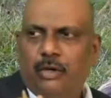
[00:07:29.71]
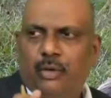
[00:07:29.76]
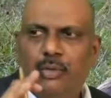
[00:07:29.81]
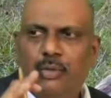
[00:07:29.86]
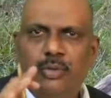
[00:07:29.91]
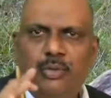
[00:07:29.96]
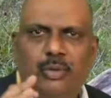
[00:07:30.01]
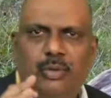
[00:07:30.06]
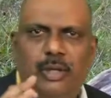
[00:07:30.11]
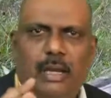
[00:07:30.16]

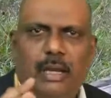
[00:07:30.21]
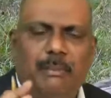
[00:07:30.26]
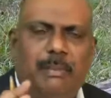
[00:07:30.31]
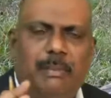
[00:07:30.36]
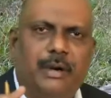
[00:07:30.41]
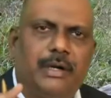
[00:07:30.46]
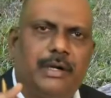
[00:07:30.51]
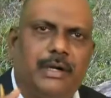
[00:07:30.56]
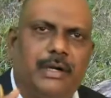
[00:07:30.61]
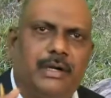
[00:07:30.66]
two
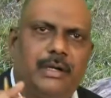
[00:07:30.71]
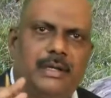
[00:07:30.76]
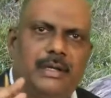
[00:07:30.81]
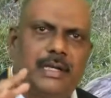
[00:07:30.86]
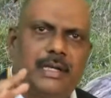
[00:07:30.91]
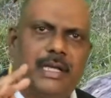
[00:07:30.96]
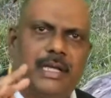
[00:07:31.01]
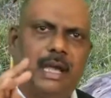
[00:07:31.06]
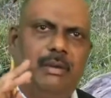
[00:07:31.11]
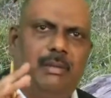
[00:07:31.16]
important
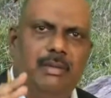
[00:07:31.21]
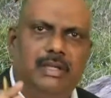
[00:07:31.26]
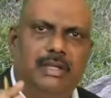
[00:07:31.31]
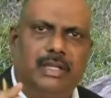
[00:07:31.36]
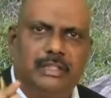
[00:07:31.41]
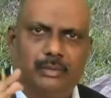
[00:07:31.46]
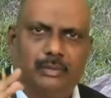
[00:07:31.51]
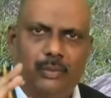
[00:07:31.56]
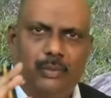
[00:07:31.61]
capabilities.